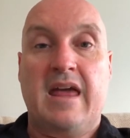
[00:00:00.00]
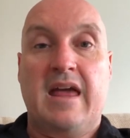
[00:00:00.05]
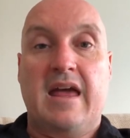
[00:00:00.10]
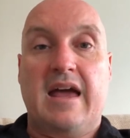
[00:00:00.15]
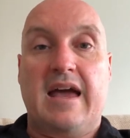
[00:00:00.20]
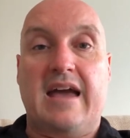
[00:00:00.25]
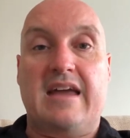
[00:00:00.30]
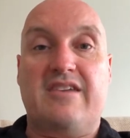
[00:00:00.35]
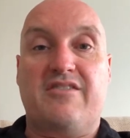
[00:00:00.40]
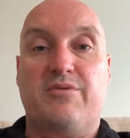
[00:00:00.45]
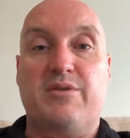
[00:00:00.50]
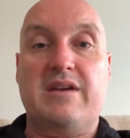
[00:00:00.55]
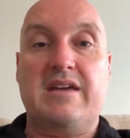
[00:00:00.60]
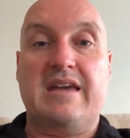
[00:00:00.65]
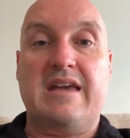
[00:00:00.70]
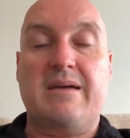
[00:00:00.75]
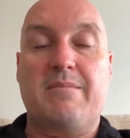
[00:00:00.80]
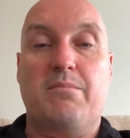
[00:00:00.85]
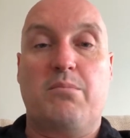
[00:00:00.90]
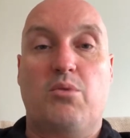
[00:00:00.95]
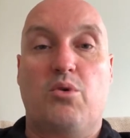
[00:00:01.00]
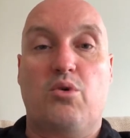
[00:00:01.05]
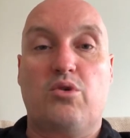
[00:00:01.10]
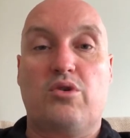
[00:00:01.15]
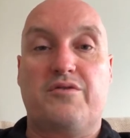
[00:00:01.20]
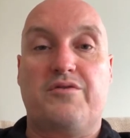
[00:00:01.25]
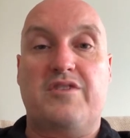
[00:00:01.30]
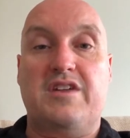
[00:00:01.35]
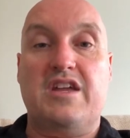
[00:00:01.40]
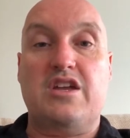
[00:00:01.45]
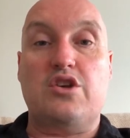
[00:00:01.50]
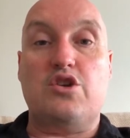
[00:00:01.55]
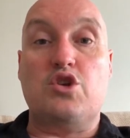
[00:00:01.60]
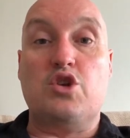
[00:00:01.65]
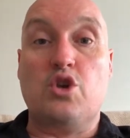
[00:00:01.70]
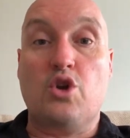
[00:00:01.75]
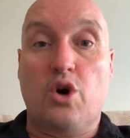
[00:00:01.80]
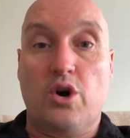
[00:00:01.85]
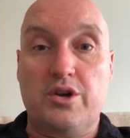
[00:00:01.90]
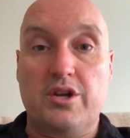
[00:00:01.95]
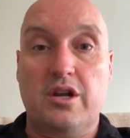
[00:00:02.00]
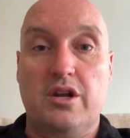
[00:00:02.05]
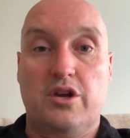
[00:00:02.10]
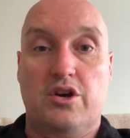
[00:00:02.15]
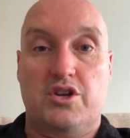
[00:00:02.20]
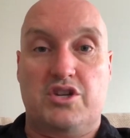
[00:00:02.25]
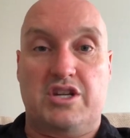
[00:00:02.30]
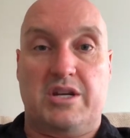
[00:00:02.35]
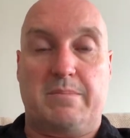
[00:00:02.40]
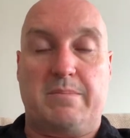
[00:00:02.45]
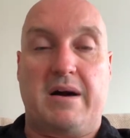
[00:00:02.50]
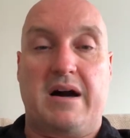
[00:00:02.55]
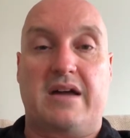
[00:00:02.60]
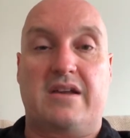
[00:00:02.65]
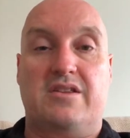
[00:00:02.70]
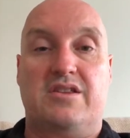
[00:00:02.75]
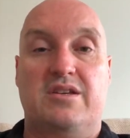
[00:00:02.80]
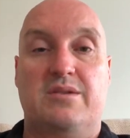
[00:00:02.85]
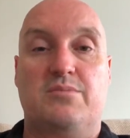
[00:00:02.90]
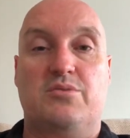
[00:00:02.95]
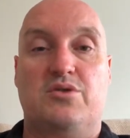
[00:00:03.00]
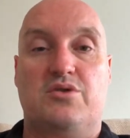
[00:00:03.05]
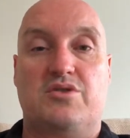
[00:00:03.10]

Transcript: And if we can get more of the non-allergic part of the immune